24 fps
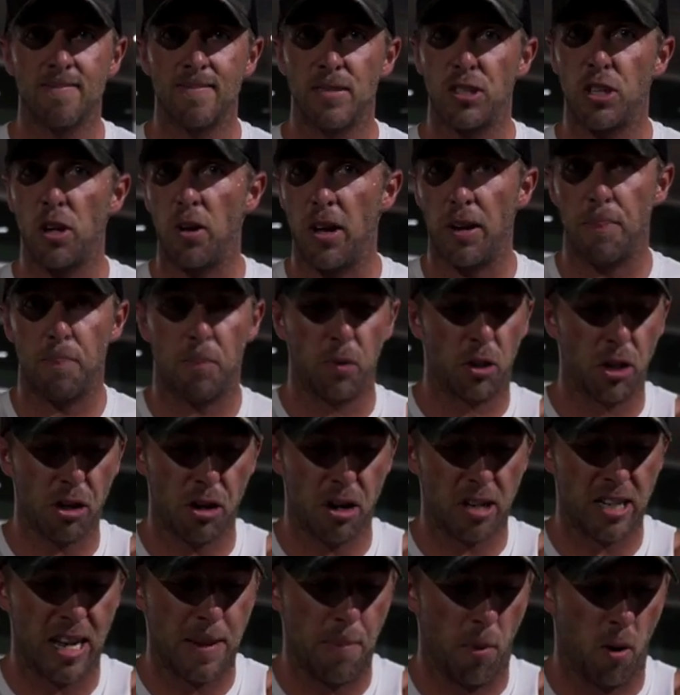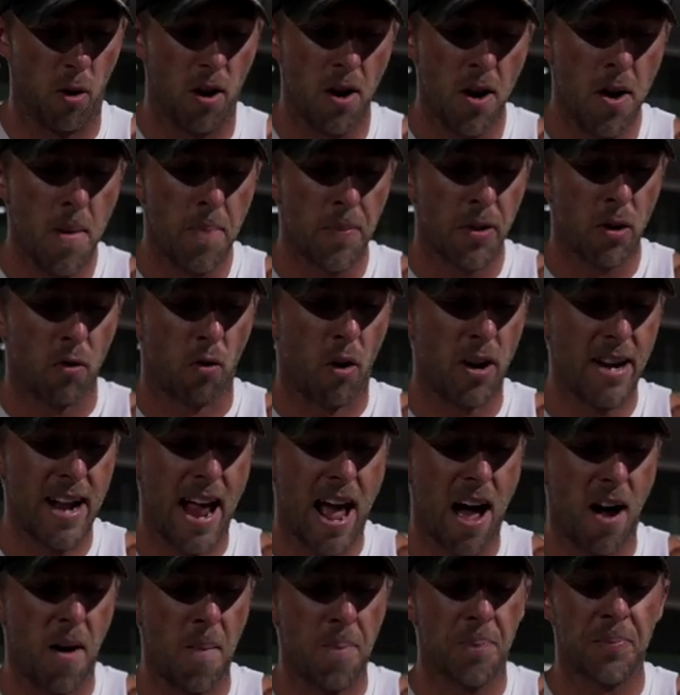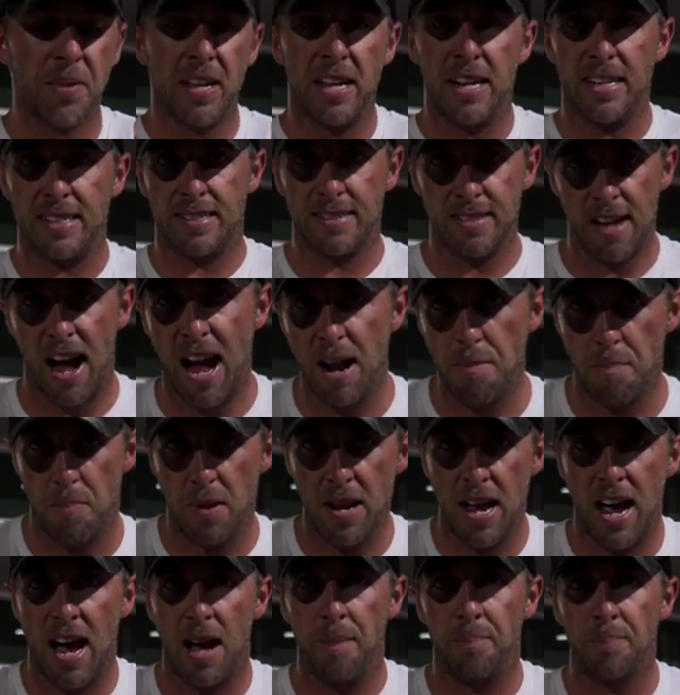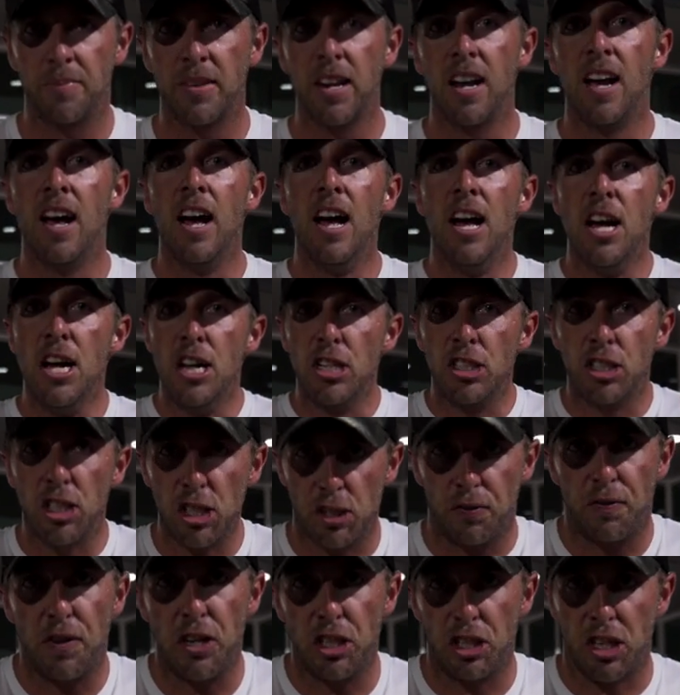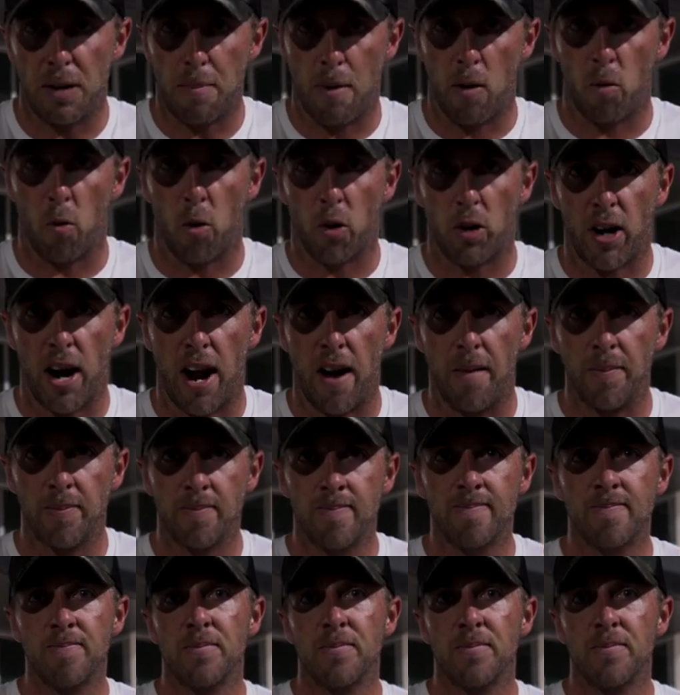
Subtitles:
So, like, clear example, right now it is 9 p.m., just finished up my workout.